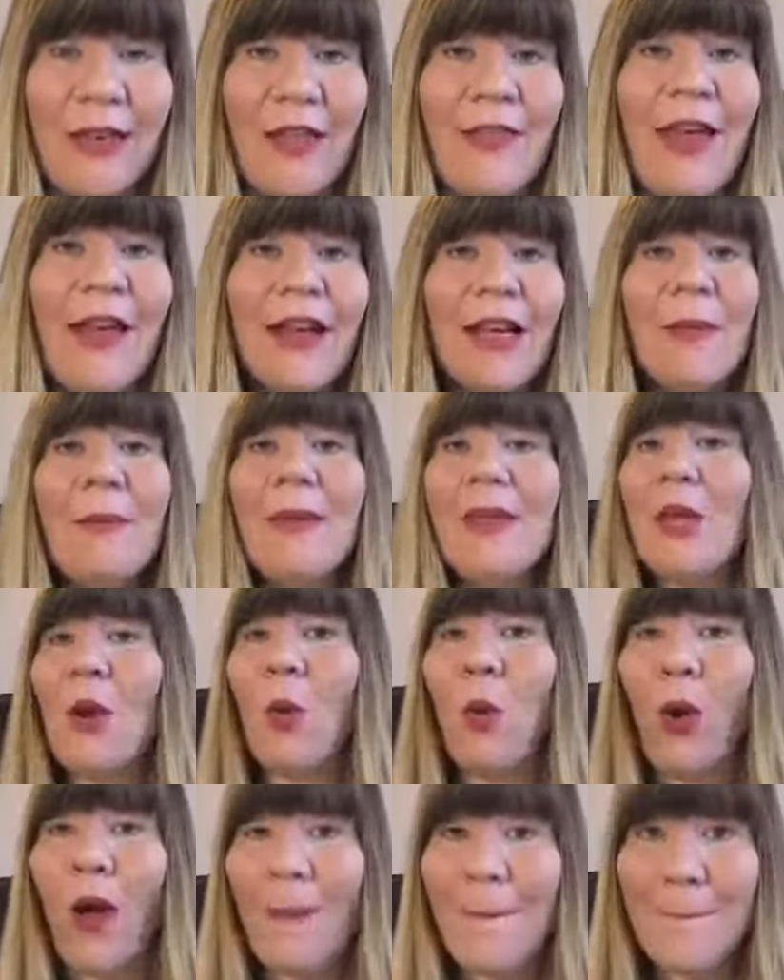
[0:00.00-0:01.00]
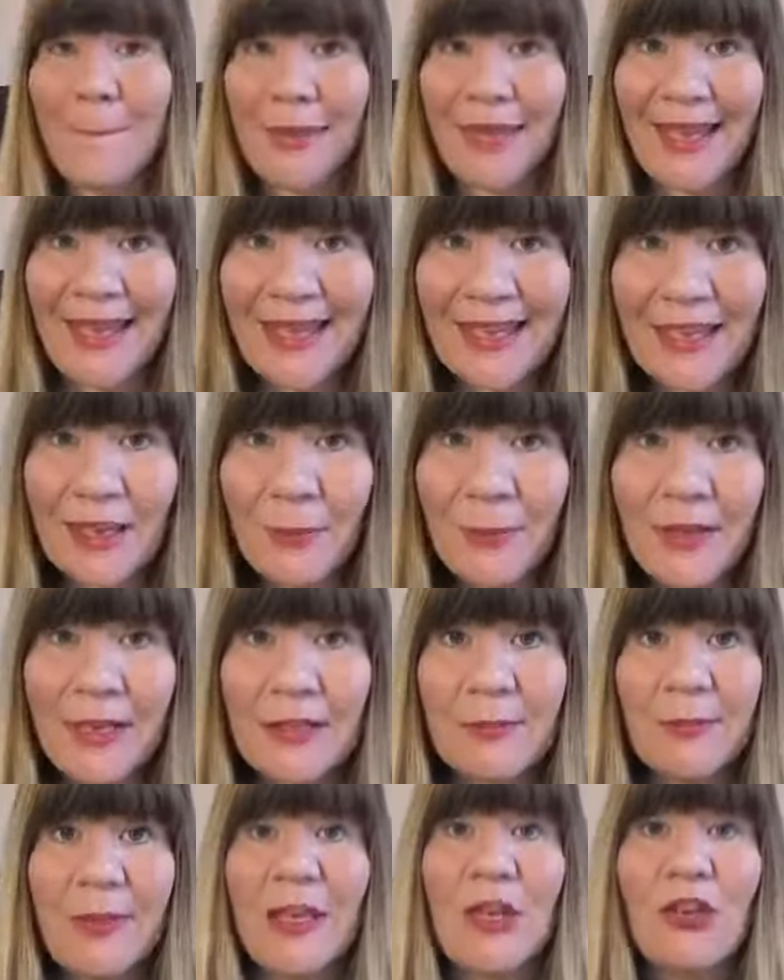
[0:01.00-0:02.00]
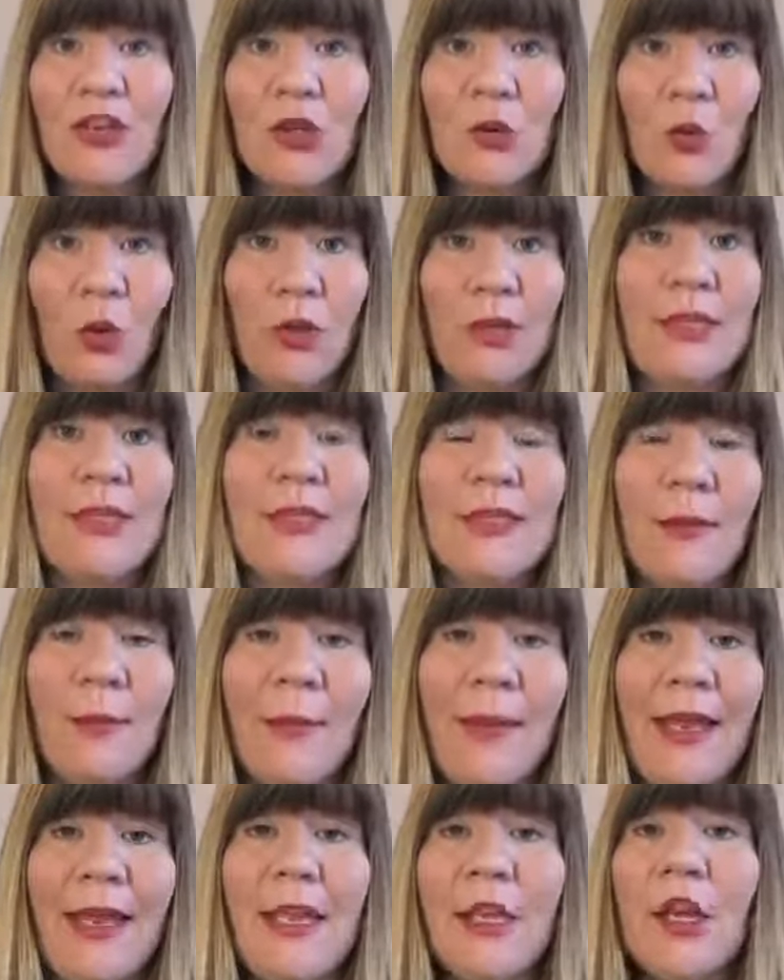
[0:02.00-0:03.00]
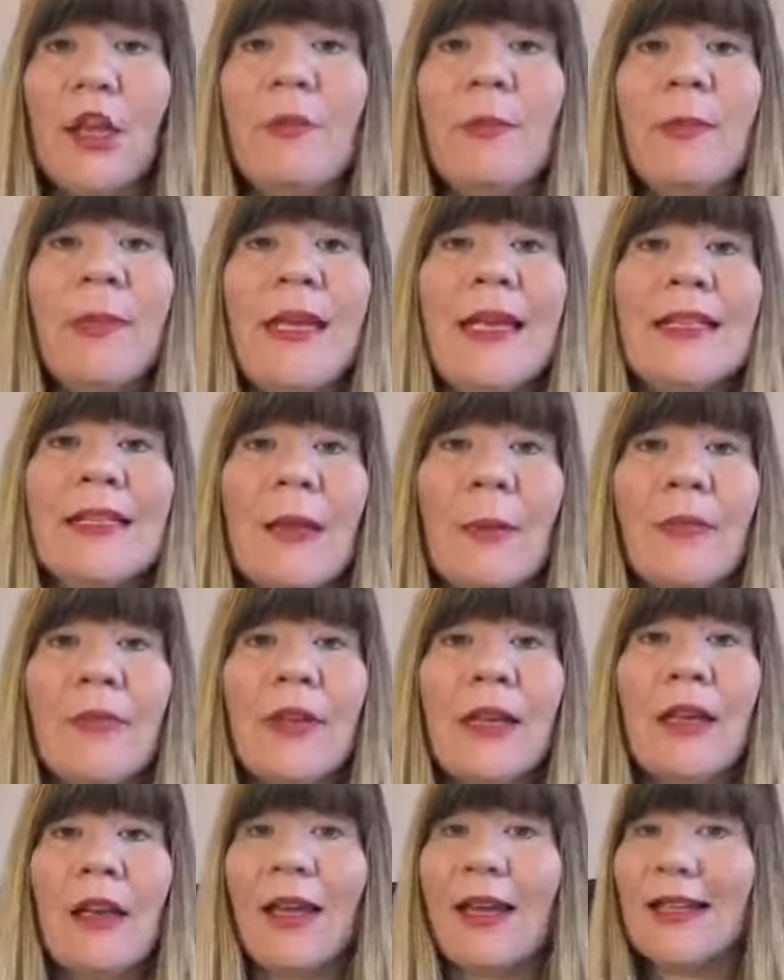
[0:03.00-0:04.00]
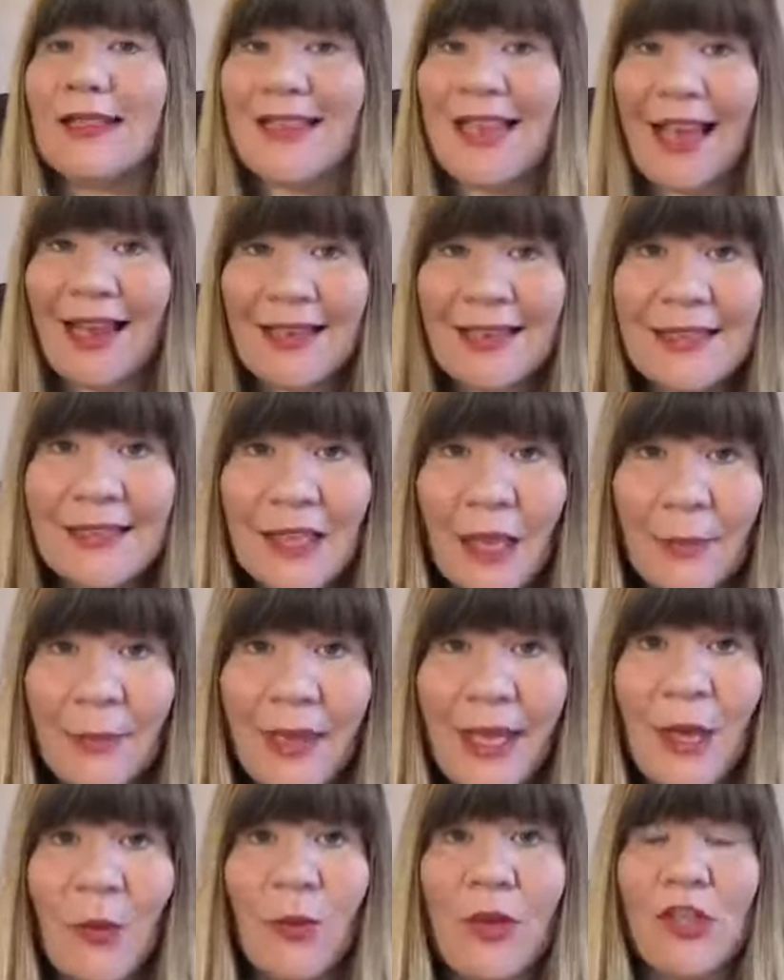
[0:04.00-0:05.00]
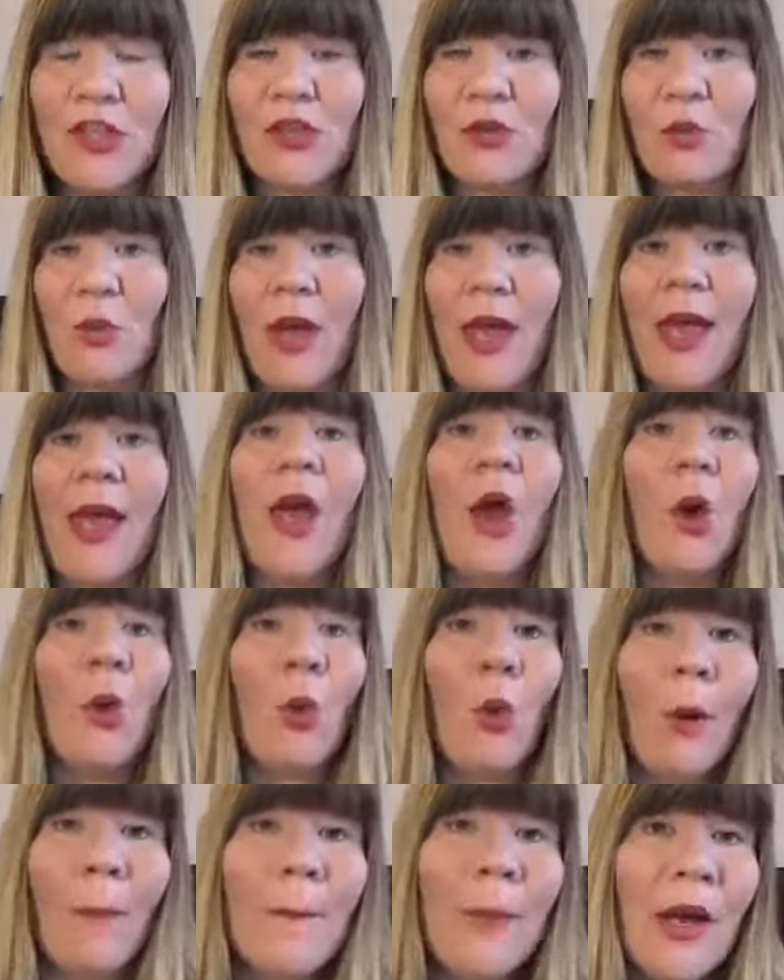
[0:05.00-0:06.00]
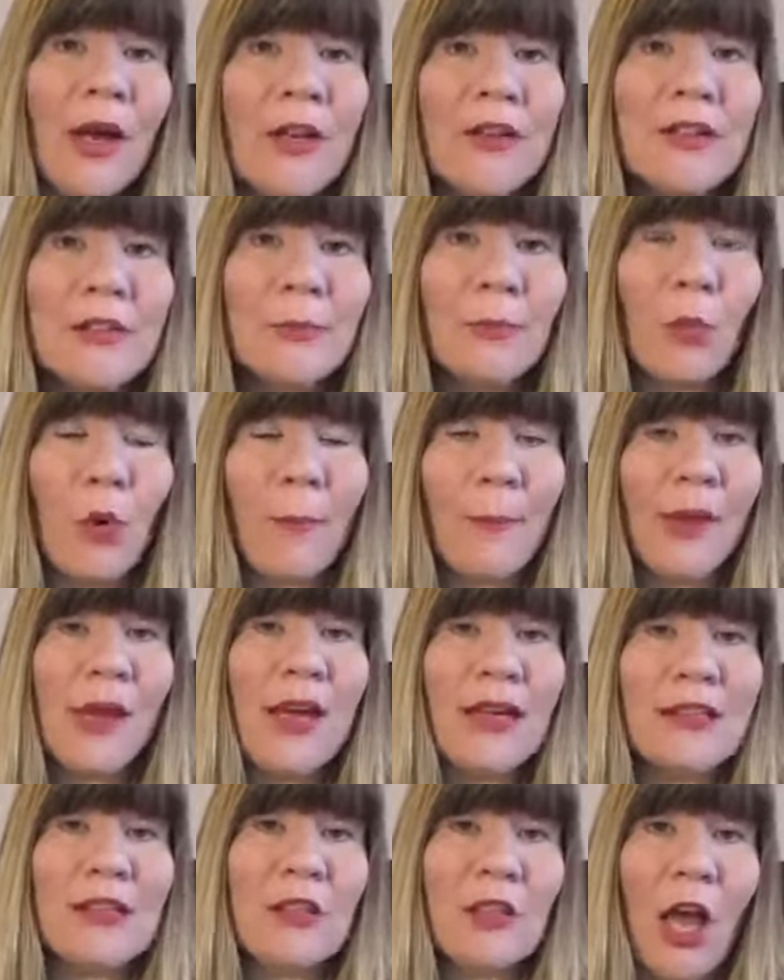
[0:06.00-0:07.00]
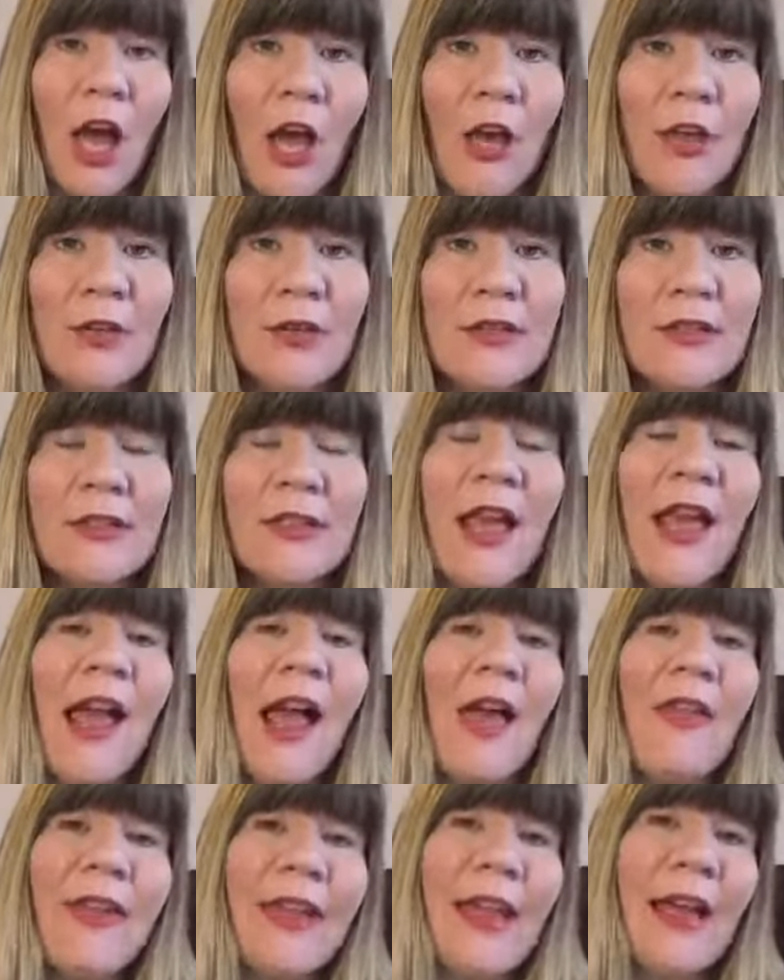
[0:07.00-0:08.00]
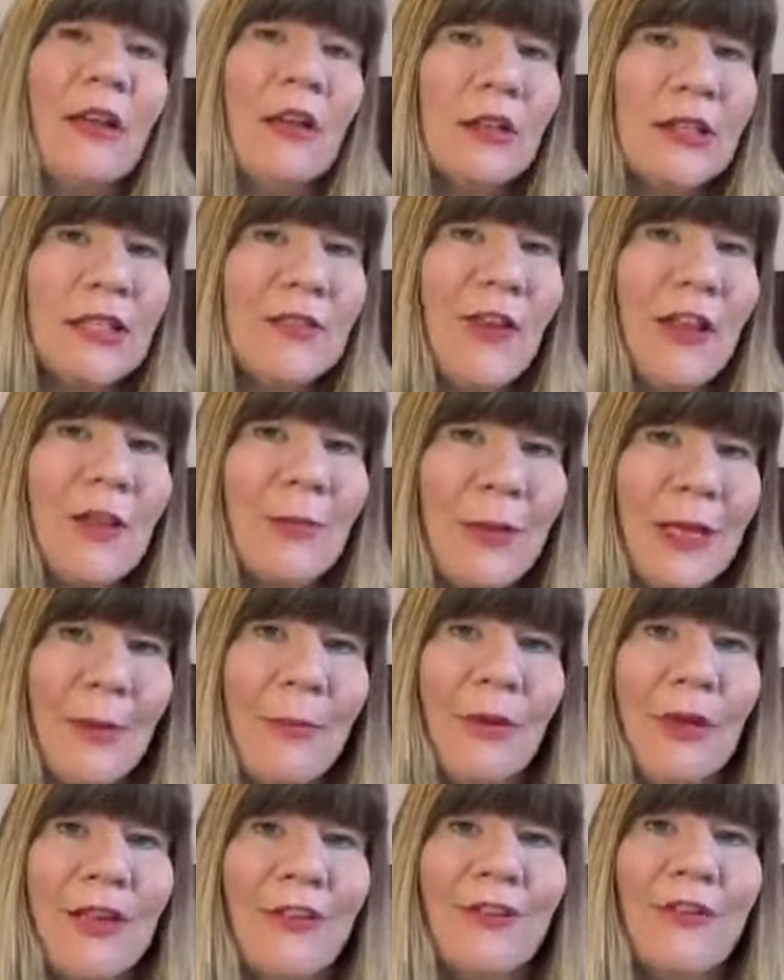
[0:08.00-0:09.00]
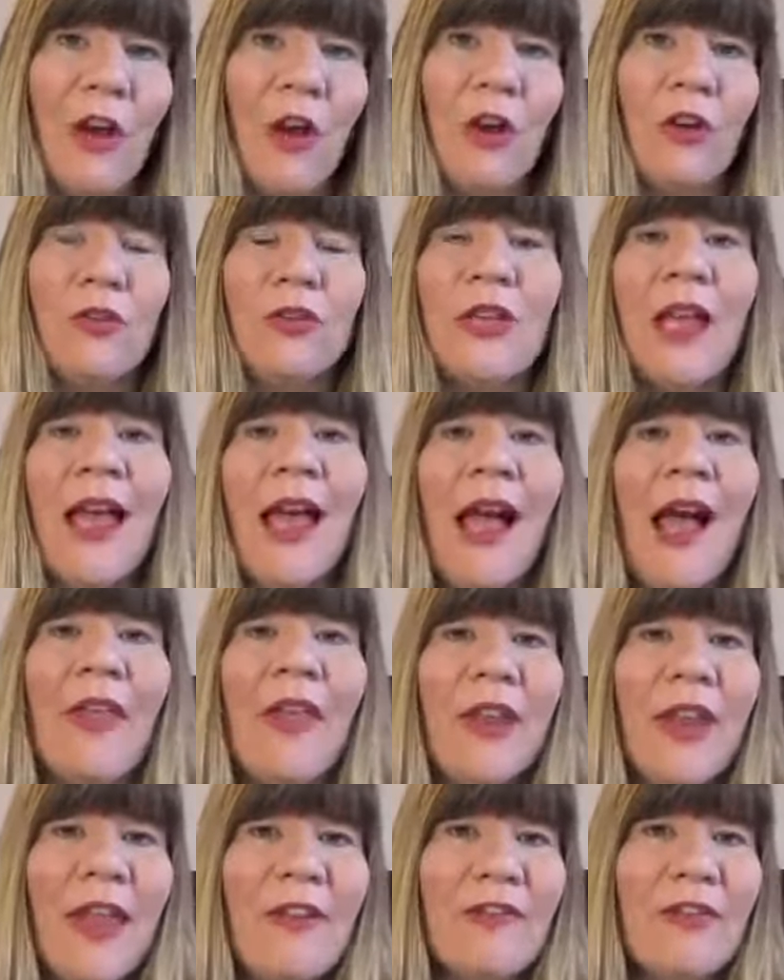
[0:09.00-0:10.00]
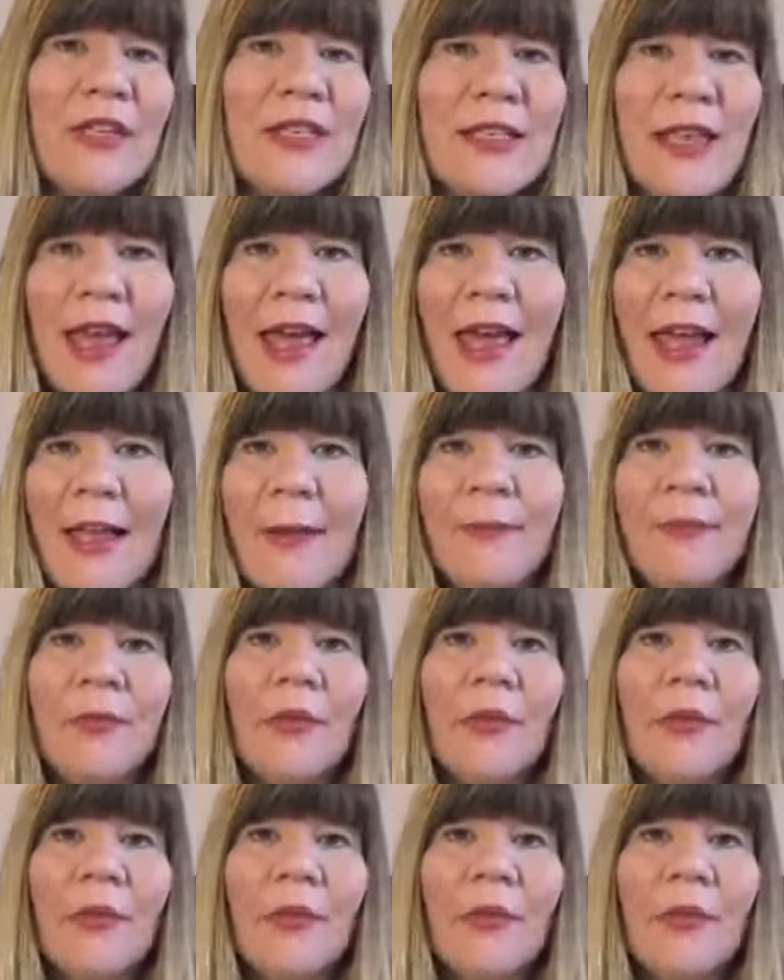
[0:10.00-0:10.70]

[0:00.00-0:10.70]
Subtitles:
Now that can be quite big, can be as big as you want it to be. It could be something like a telesummit, which is where one person hosts and they get lots of other people involved, and then every day